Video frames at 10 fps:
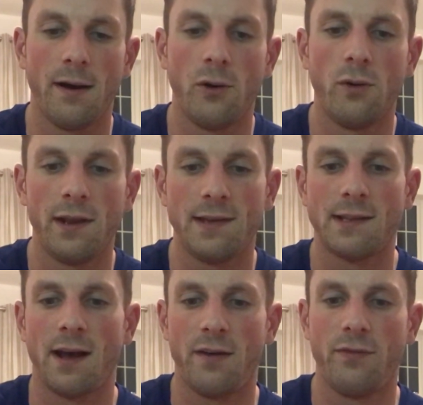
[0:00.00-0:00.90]
All this
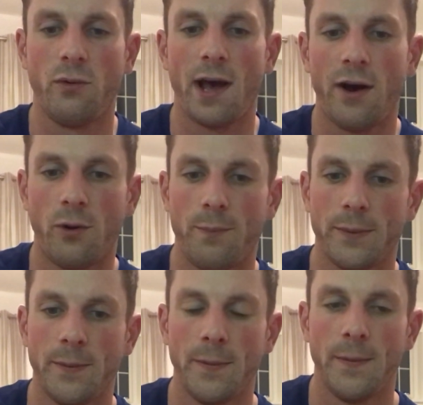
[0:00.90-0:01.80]
stuff will help
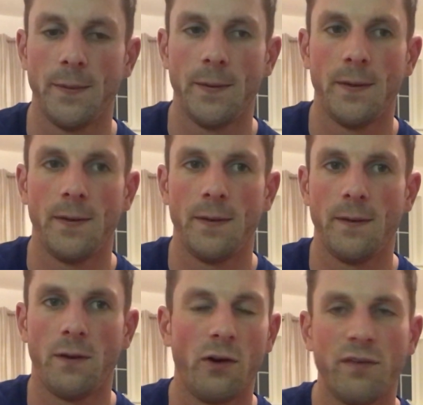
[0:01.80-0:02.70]

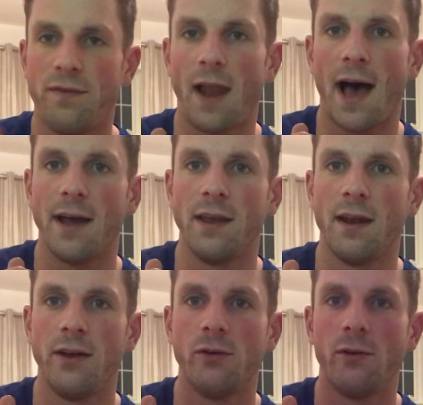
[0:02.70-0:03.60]
on a flat. You
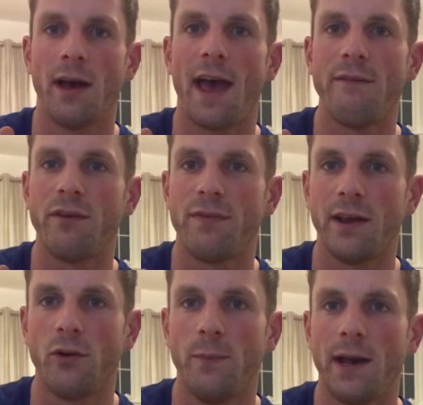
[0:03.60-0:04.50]
know,
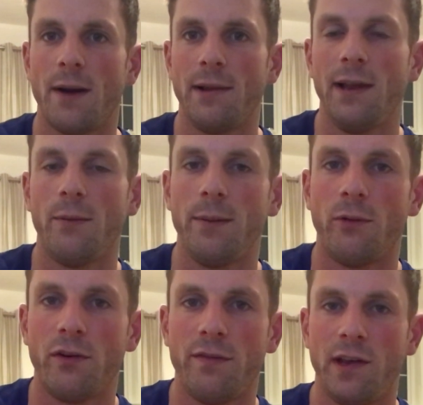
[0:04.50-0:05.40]
everything will become a little bit
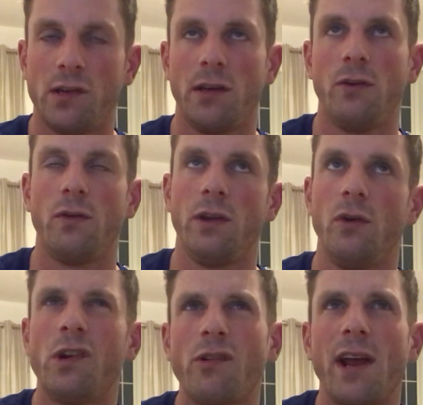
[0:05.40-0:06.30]
more efficient.
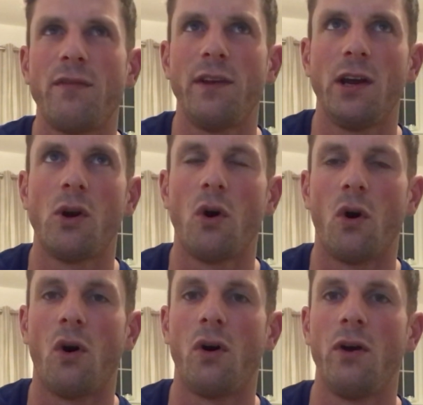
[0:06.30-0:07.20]
You'll strengthen your
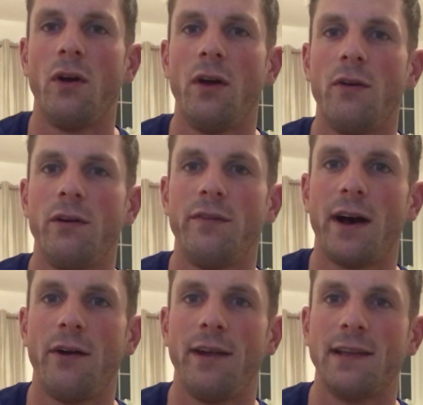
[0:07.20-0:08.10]
core
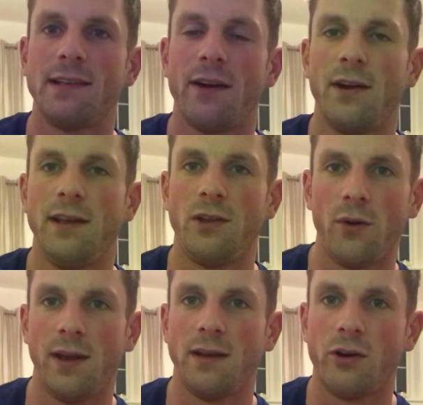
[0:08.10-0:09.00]
without necessarily
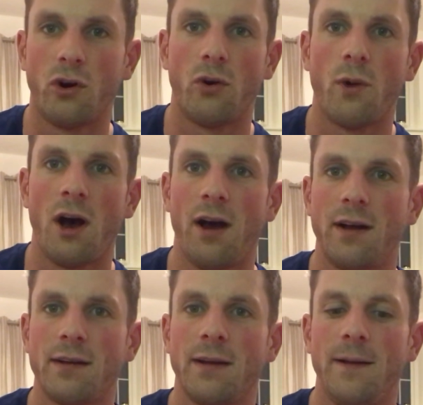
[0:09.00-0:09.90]
doing core
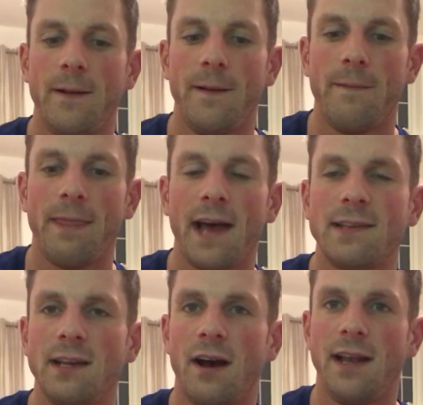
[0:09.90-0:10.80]
work. That's
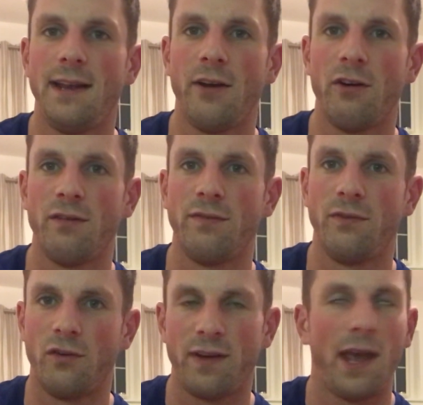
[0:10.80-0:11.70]
the idea
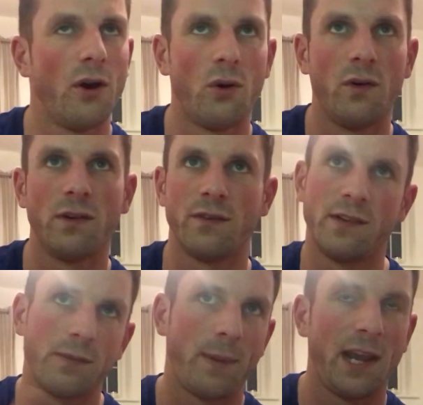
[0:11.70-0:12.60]
of hills, of
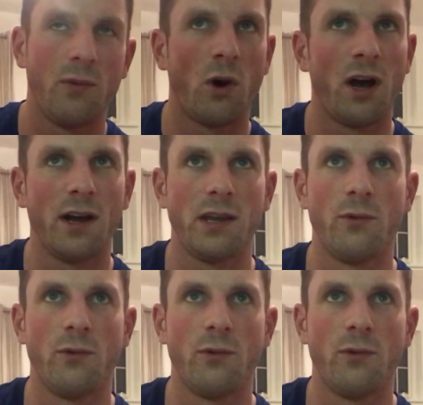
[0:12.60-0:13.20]
speed work.